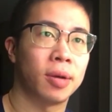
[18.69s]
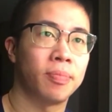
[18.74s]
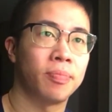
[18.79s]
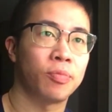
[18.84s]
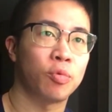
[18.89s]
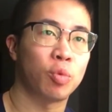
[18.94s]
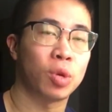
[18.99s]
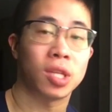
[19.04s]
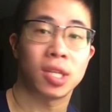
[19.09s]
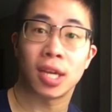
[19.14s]

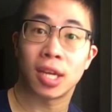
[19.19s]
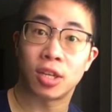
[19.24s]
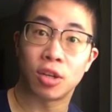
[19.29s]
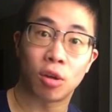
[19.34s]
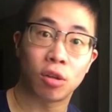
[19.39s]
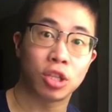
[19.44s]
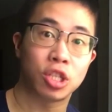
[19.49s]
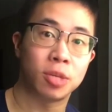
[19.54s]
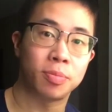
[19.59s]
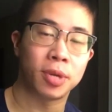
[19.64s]
with
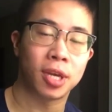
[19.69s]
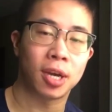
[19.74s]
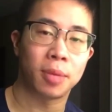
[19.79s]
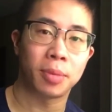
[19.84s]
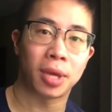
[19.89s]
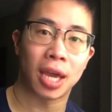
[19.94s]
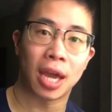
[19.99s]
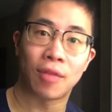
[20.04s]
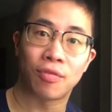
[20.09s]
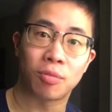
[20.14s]
technology
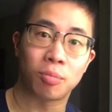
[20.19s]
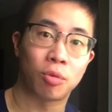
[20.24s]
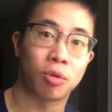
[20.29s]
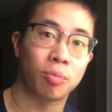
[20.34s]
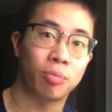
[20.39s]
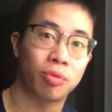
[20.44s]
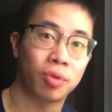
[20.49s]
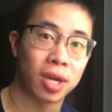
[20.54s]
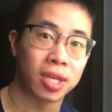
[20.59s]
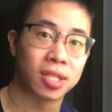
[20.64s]
becoming ever more
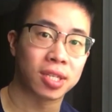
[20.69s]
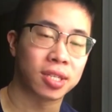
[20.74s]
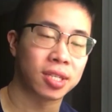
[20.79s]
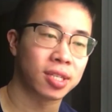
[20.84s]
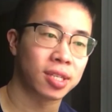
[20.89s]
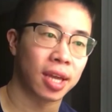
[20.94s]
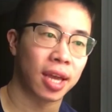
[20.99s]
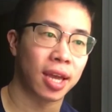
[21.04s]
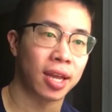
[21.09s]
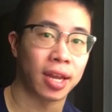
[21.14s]
present
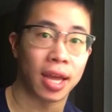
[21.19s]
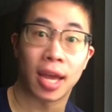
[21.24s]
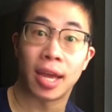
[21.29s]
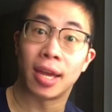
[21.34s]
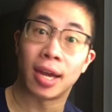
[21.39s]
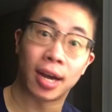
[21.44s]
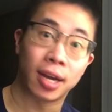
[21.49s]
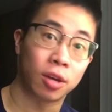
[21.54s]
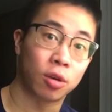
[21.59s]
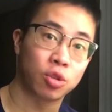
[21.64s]
and
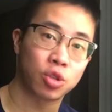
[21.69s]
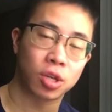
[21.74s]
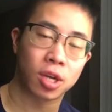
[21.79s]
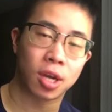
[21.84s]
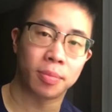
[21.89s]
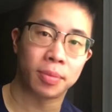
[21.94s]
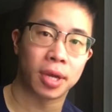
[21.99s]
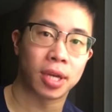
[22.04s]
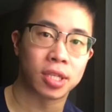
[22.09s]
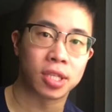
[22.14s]
AI also
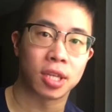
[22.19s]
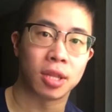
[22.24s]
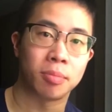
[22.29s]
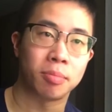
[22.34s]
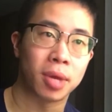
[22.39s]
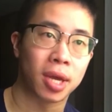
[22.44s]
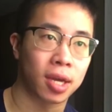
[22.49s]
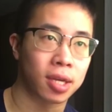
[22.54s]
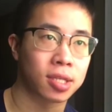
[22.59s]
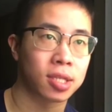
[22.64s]
coming into the
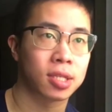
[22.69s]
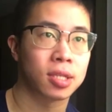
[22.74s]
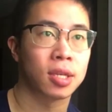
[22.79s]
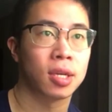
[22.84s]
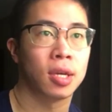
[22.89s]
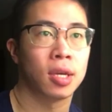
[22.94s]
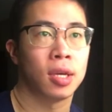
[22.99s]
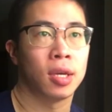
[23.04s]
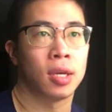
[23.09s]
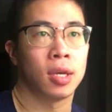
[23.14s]
mix,
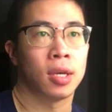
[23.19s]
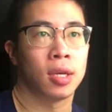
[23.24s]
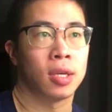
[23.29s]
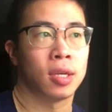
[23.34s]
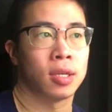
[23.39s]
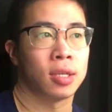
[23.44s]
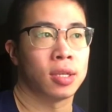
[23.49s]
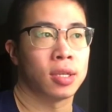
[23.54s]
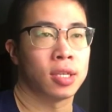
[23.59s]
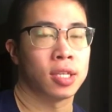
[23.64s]

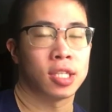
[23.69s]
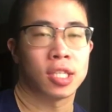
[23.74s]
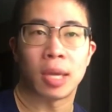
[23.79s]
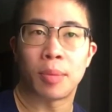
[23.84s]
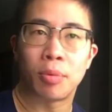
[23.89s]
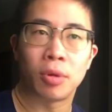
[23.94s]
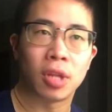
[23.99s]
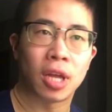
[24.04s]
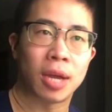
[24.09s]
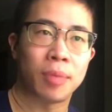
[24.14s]

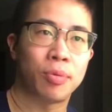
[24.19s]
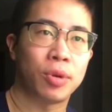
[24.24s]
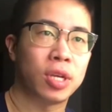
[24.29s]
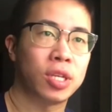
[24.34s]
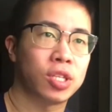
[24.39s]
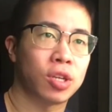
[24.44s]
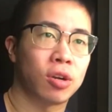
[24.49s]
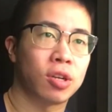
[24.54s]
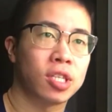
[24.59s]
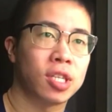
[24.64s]
sample libraries
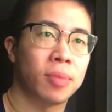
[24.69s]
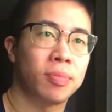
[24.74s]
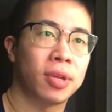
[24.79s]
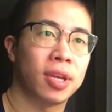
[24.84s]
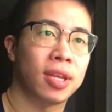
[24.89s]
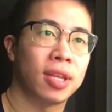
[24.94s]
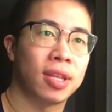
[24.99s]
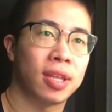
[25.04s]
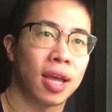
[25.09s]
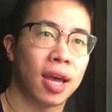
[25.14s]
are
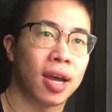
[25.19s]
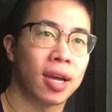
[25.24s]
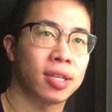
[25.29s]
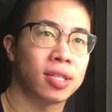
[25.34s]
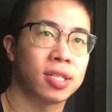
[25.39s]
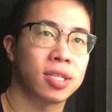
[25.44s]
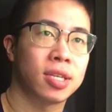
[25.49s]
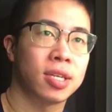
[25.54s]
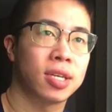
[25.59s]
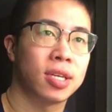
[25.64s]
something
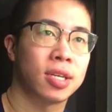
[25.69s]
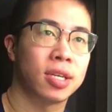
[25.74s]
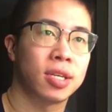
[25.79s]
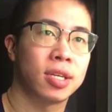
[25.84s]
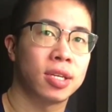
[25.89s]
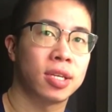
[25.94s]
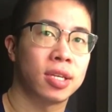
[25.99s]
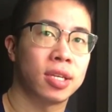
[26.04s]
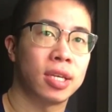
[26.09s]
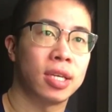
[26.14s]
that
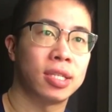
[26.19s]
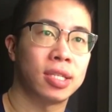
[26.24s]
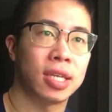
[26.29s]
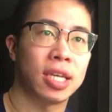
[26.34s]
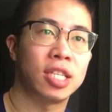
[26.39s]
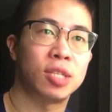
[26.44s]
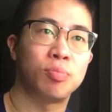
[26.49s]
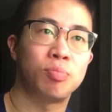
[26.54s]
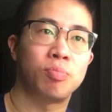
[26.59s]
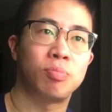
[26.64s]

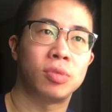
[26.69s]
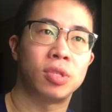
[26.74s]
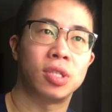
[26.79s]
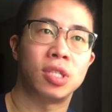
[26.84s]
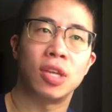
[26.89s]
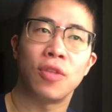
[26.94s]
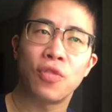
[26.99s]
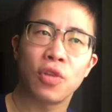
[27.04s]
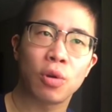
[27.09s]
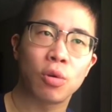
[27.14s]
it's
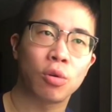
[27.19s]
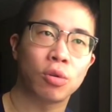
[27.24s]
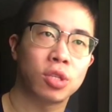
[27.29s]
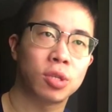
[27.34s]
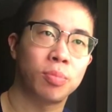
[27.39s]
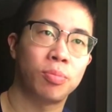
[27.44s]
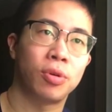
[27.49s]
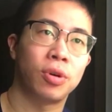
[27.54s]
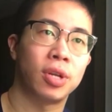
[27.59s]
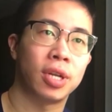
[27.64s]
difficult to
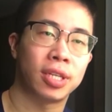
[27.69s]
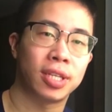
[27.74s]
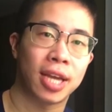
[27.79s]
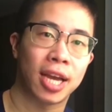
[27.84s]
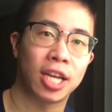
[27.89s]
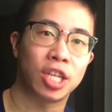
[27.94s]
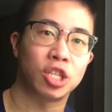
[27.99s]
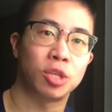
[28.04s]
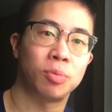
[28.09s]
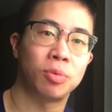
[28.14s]
put a
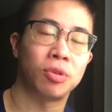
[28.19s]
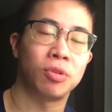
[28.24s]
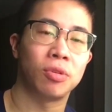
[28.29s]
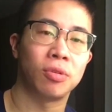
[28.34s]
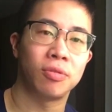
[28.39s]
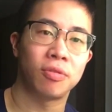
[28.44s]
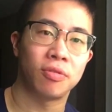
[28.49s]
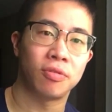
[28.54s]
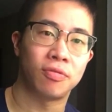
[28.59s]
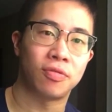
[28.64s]

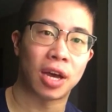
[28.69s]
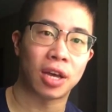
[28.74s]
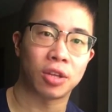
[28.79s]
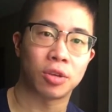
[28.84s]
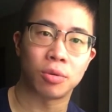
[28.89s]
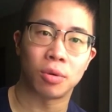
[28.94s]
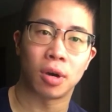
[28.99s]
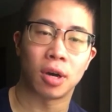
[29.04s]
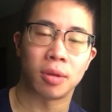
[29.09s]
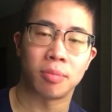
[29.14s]
tangible
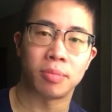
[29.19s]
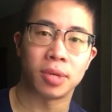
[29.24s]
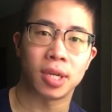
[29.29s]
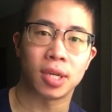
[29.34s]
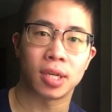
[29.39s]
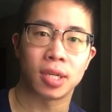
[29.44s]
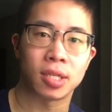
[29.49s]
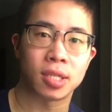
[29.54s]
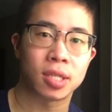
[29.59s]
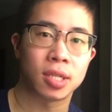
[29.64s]
value on
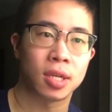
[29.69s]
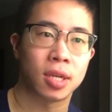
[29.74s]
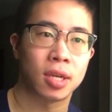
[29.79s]
because